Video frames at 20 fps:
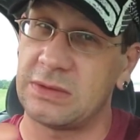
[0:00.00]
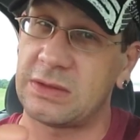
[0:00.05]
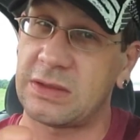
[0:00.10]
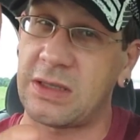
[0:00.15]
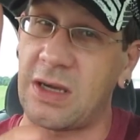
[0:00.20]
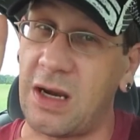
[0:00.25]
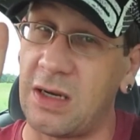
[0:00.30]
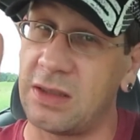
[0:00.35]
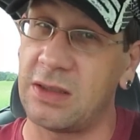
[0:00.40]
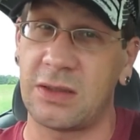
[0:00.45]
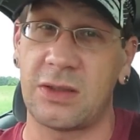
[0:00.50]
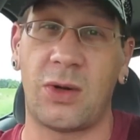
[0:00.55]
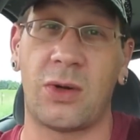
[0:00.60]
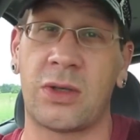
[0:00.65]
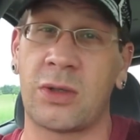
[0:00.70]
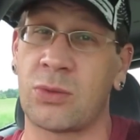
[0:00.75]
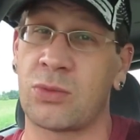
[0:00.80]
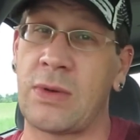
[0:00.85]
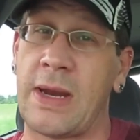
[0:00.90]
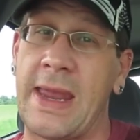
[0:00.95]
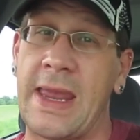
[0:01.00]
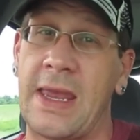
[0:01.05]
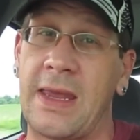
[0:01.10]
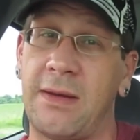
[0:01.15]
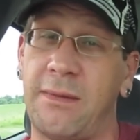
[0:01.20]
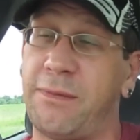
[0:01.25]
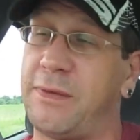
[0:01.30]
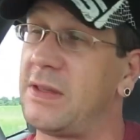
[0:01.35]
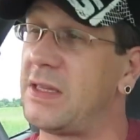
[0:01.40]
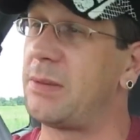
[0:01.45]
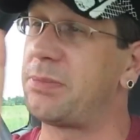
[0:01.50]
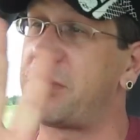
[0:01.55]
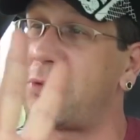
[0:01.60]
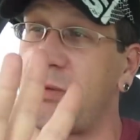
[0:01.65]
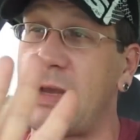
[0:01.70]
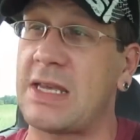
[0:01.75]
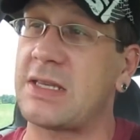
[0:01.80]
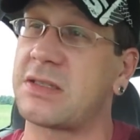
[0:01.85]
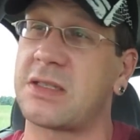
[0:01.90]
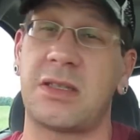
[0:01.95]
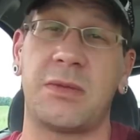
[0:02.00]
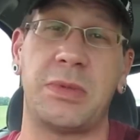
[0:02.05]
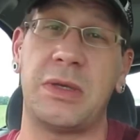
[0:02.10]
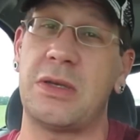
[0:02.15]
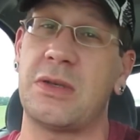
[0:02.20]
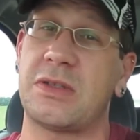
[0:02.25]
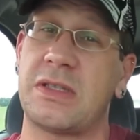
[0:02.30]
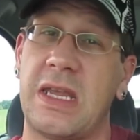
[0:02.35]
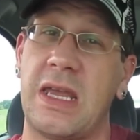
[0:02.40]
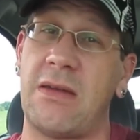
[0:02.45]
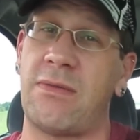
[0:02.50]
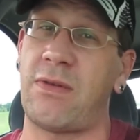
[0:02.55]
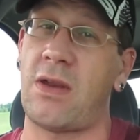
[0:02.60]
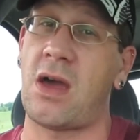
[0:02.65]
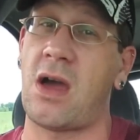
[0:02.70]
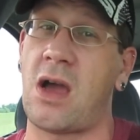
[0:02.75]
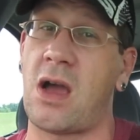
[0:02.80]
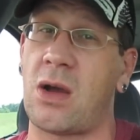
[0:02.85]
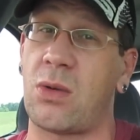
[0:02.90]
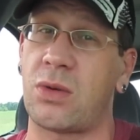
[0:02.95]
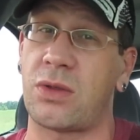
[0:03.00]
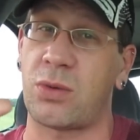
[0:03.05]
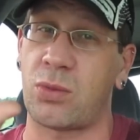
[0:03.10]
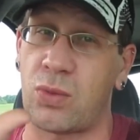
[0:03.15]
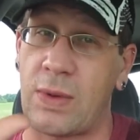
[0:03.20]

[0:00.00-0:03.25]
Scotty will go on a rant, fill up the rest of the Muesday vlog with a